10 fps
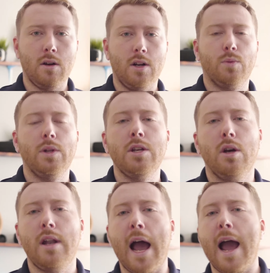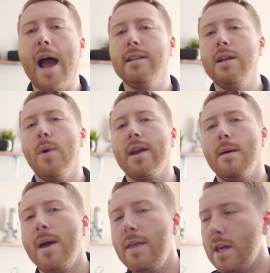cards are really good. I highly
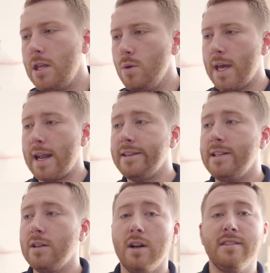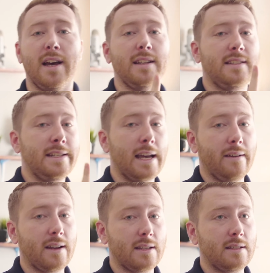recommend that you get SD cards, not
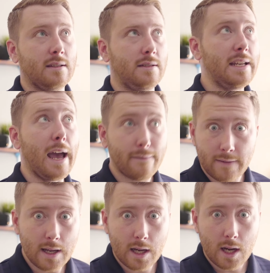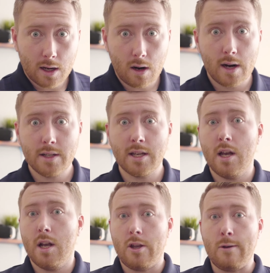CF cards.
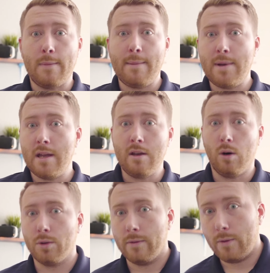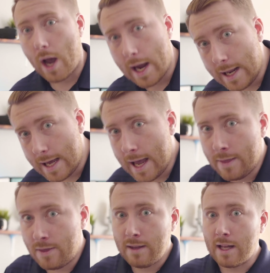You might be the older variety
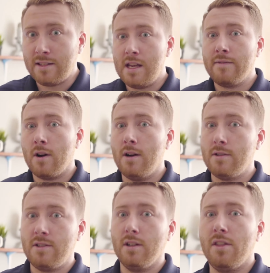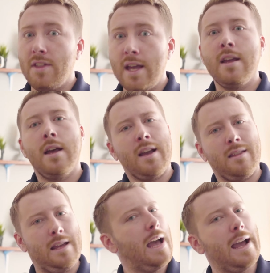and think that CF cards are still a thing.
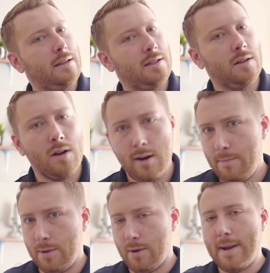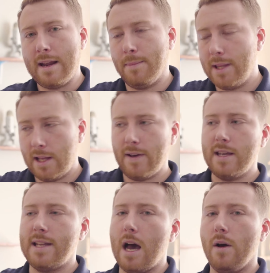They kind of still are, but they're being completely
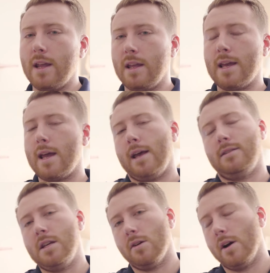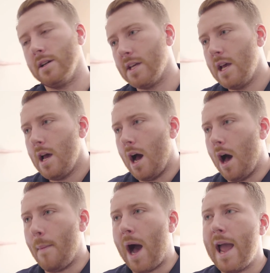phased out. Get SD cards.
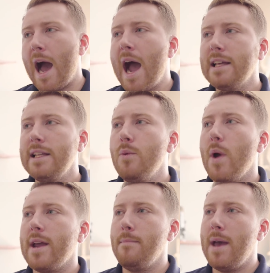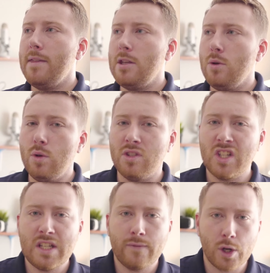I highly recommend that you do
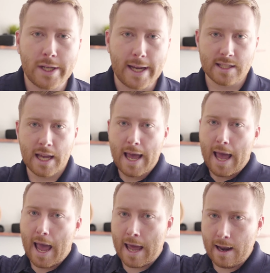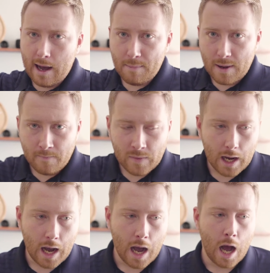64 gigs and up.
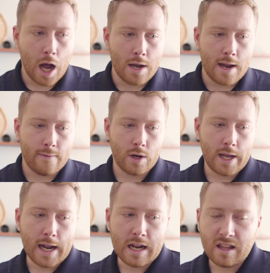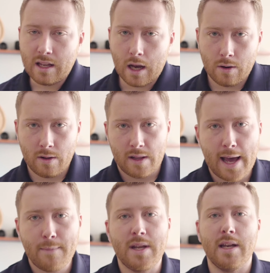Never get anything other than
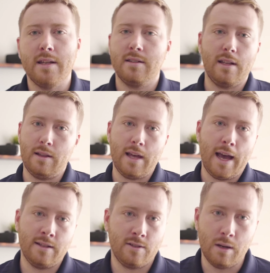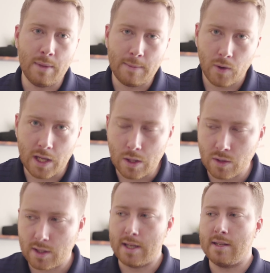that because that's going to be pretty
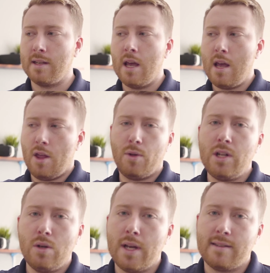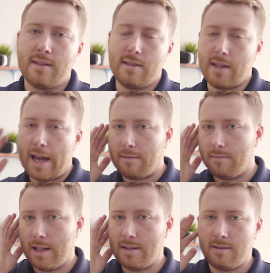useless. 32 gigs is like
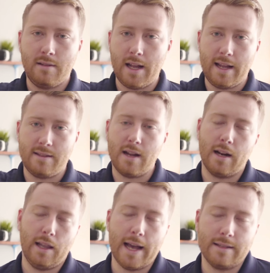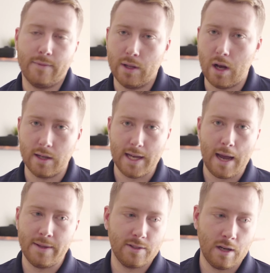it's not going to last a very long
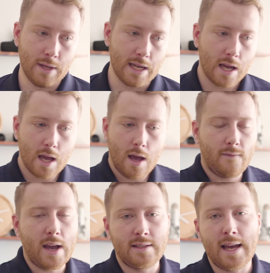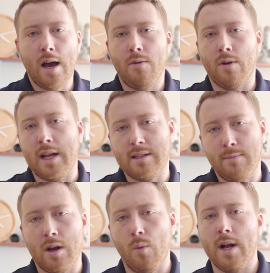time. It's going to be phased out, and they're going to get some
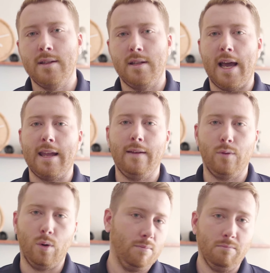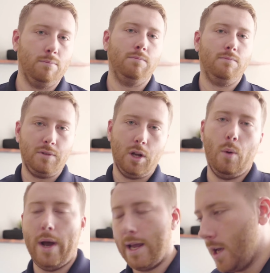bigger ones, and that gift will go
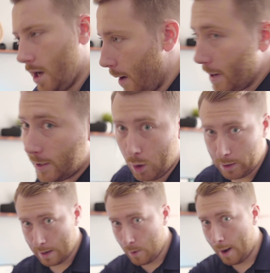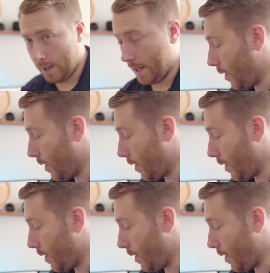away. I'm being told that I'm rambling.